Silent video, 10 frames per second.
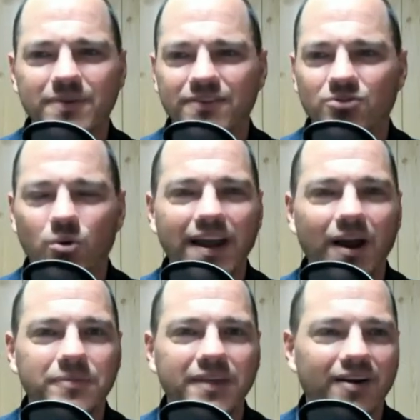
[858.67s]
throw that
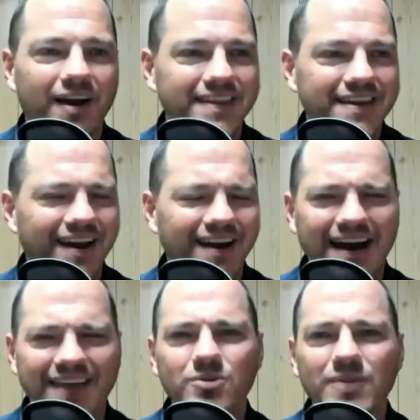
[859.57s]
up there on
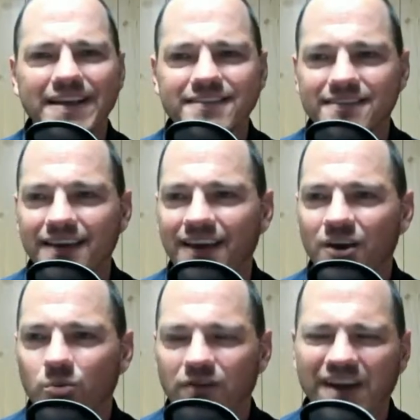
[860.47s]
the list.
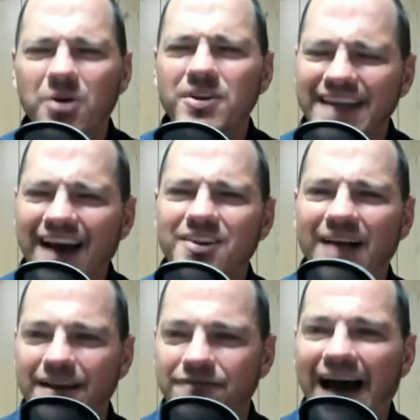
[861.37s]
We've narrowed it down to
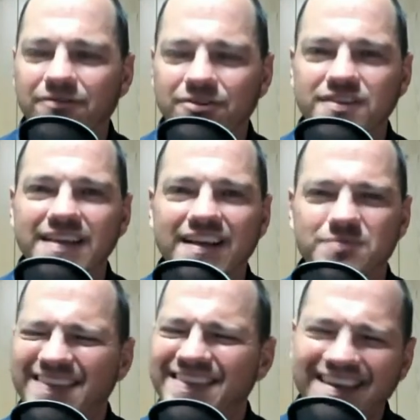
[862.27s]
like 5 or 6,
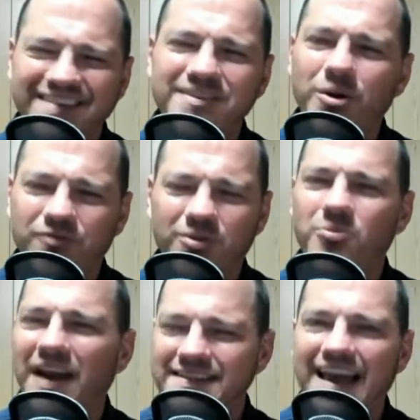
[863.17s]
but I think, for the
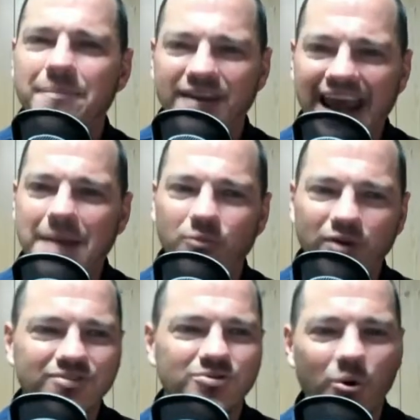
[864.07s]
right type of name, we
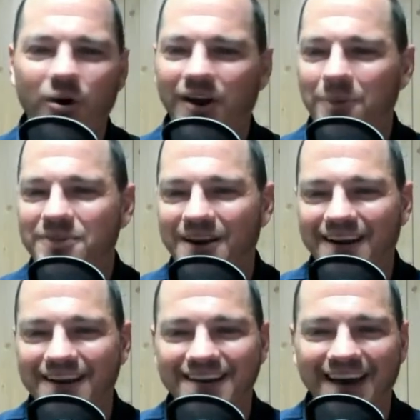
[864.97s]
can throw one up
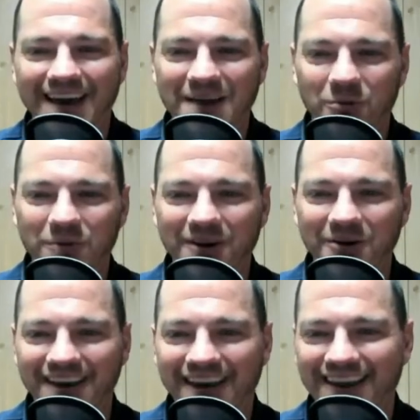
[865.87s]
there and we'll be
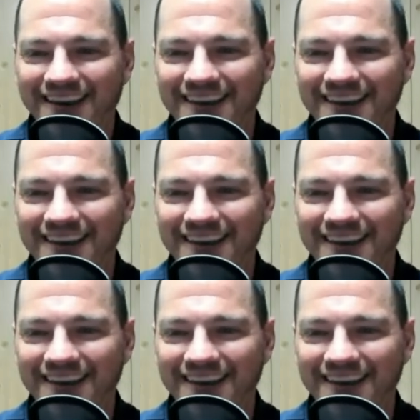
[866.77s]
okay.